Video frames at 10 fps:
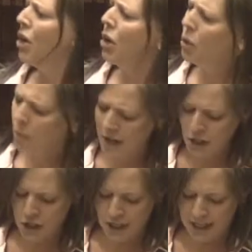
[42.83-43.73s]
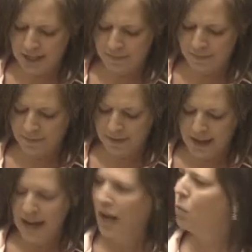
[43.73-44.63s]
Who was she?
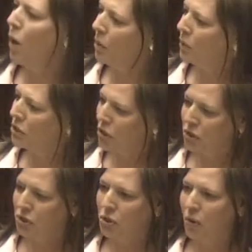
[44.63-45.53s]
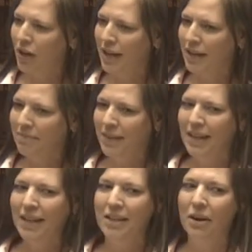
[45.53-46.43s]
And what was her story?
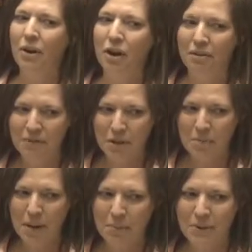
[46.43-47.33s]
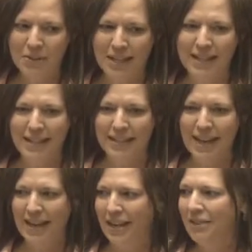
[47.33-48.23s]
There are a few members in the
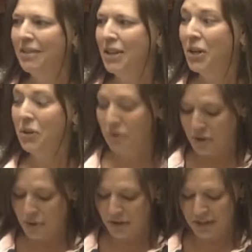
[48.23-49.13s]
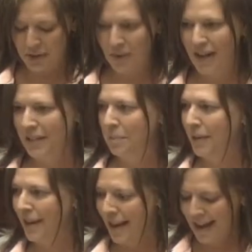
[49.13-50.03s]
Senate who knew who she was,
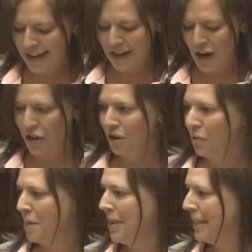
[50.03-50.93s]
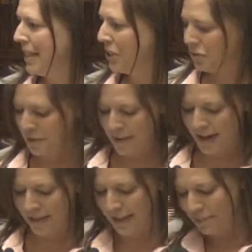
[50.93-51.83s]
but in honor of Women's History
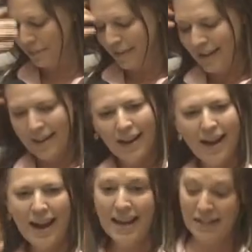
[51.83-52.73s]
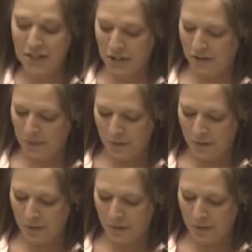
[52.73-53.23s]
Month, I had to do some